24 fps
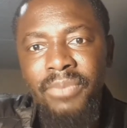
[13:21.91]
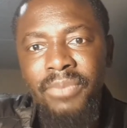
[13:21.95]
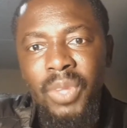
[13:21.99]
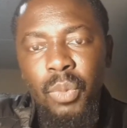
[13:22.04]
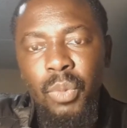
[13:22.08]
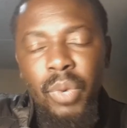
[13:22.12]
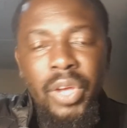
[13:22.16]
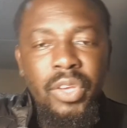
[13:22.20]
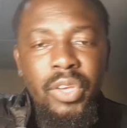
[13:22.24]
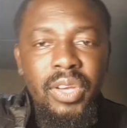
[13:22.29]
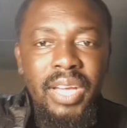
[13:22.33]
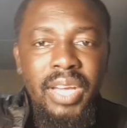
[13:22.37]

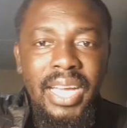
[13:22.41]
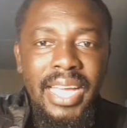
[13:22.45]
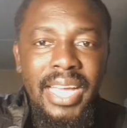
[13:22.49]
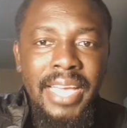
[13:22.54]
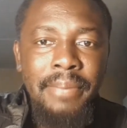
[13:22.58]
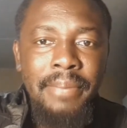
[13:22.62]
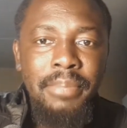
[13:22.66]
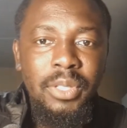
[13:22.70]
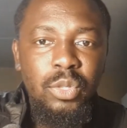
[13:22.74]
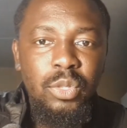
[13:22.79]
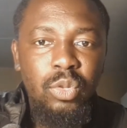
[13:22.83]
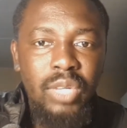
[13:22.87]
where you are
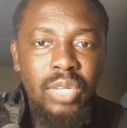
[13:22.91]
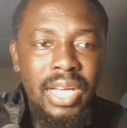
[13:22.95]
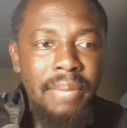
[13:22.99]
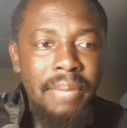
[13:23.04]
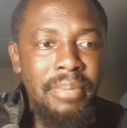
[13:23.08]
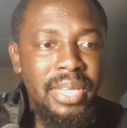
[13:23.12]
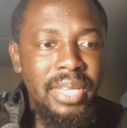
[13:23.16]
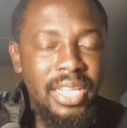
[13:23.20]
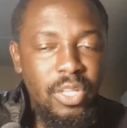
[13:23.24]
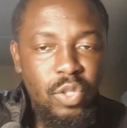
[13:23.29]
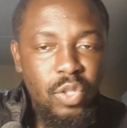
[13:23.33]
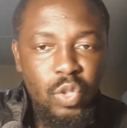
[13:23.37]
able to come
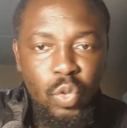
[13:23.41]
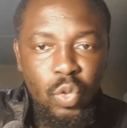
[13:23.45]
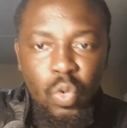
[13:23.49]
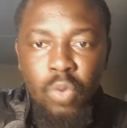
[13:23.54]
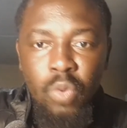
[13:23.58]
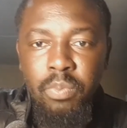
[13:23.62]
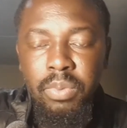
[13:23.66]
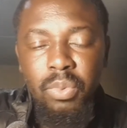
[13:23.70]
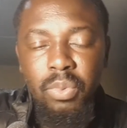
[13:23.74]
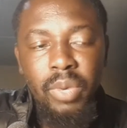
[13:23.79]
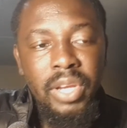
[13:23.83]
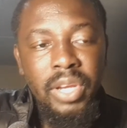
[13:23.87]
in and
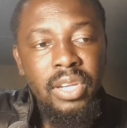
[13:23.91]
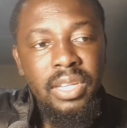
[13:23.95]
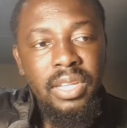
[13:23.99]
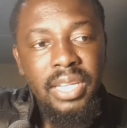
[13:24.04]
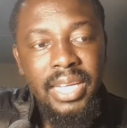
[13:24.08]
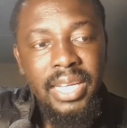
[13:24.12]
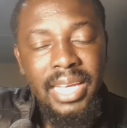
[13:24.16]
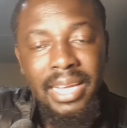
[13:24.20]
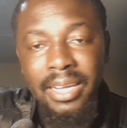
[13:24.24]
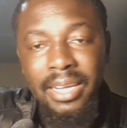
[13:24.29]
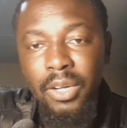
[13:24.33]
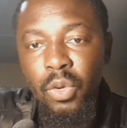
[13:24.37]
scoop when the
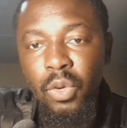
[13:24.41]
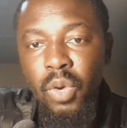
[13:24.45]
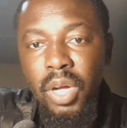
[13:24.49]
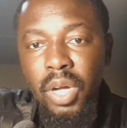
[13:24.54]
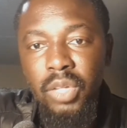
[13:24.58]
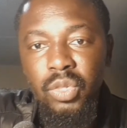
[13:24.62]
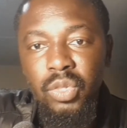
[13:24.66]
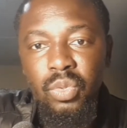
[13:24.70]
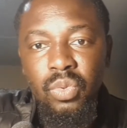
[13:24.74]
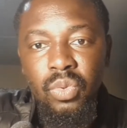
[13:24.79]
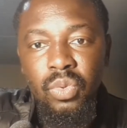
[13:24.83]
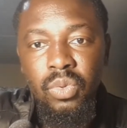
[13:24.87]
cattle go
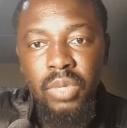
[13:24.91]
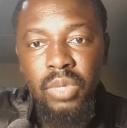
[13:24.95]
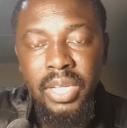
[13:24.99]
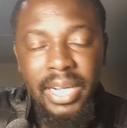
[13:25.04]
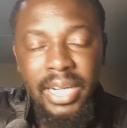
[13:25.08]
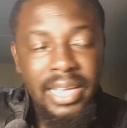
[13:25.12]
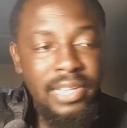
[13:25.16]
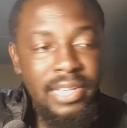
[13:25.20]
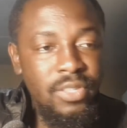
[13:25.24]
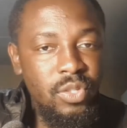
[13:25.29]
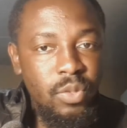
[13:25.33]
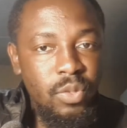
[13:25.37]
out to graze,